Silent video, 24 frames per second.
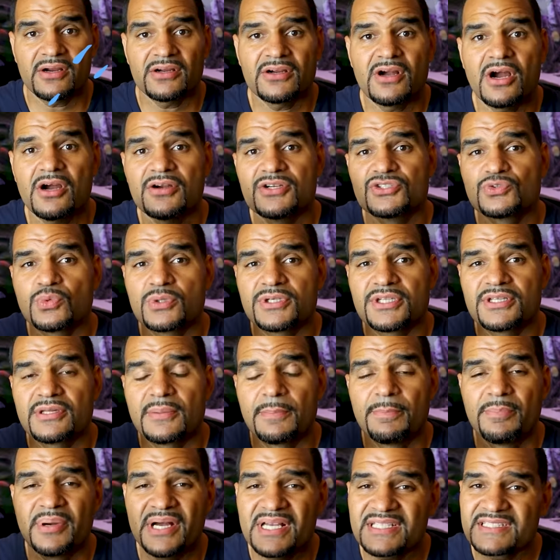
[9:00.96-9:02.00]
ParaGuard is one of the
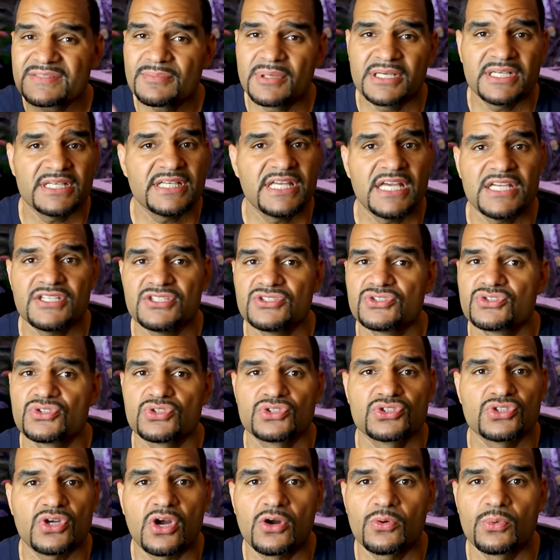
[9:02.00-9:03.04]
best medications to
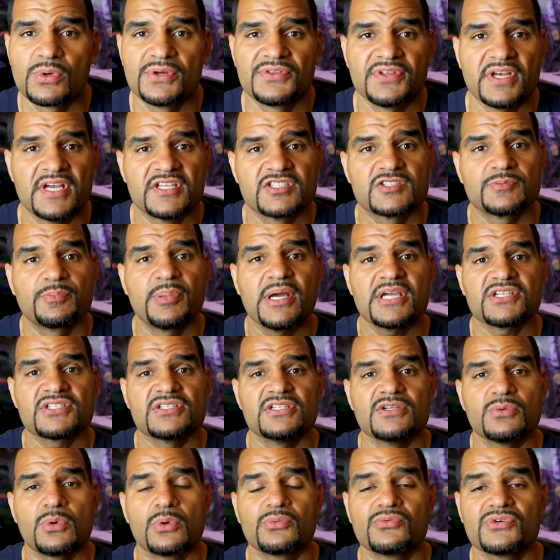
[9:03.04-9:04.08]
start with,
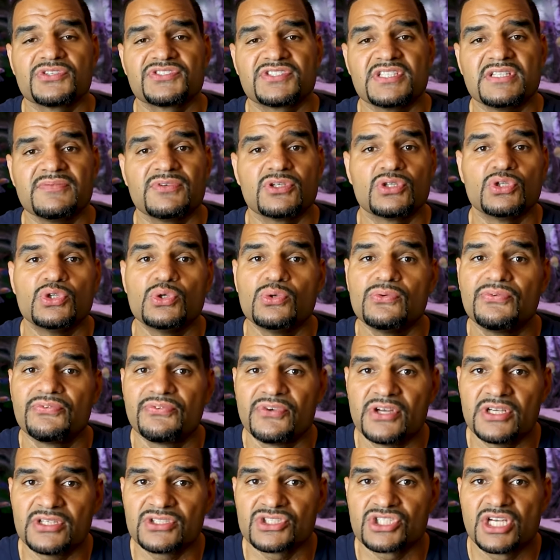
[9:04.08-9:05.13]
especially when receiving new
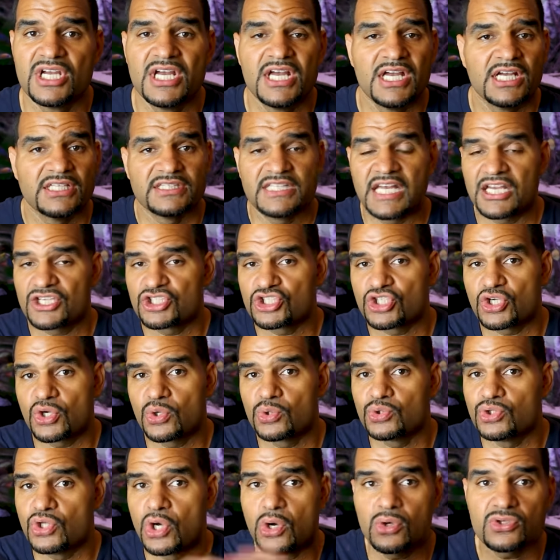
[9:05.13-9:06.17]
fish that
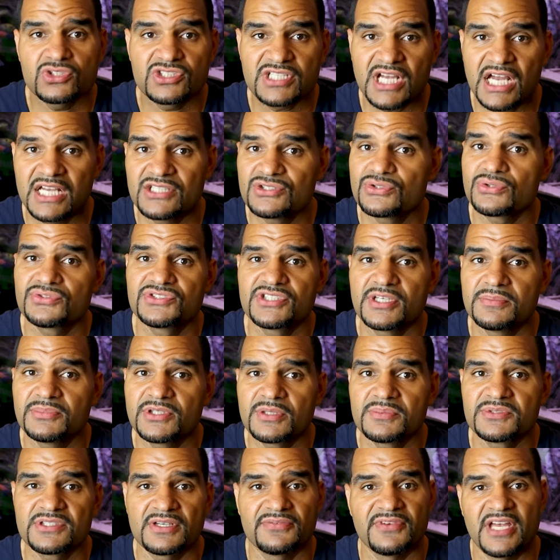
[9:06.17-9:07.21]
show no signs or
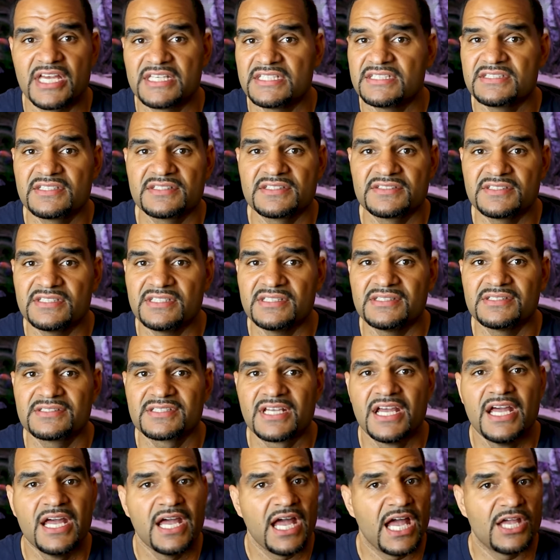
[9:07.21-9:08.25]
symptoms of any disease
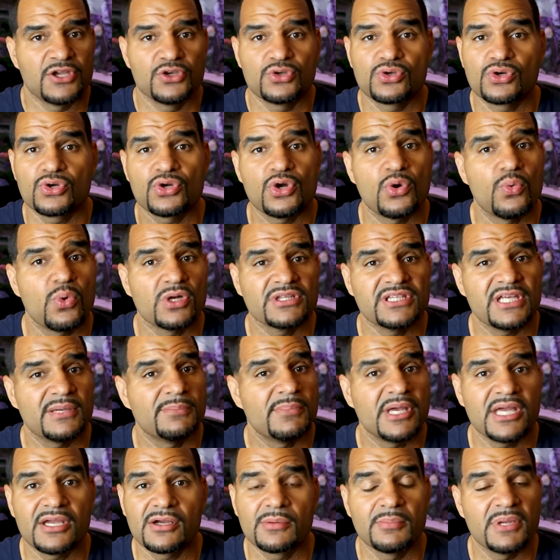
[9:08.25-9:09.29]
and you don't know what they
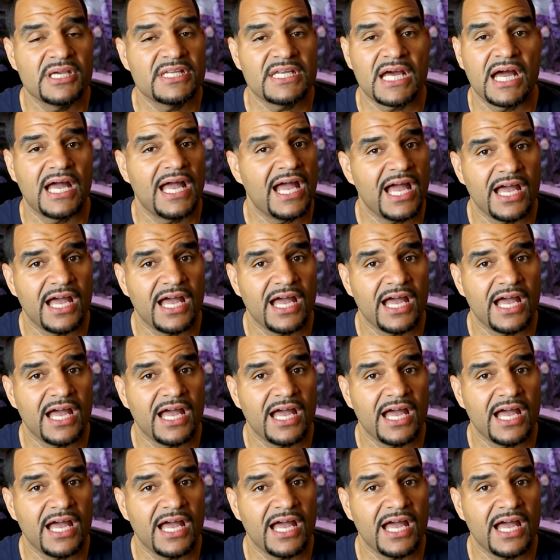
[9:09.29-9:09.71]
may or may not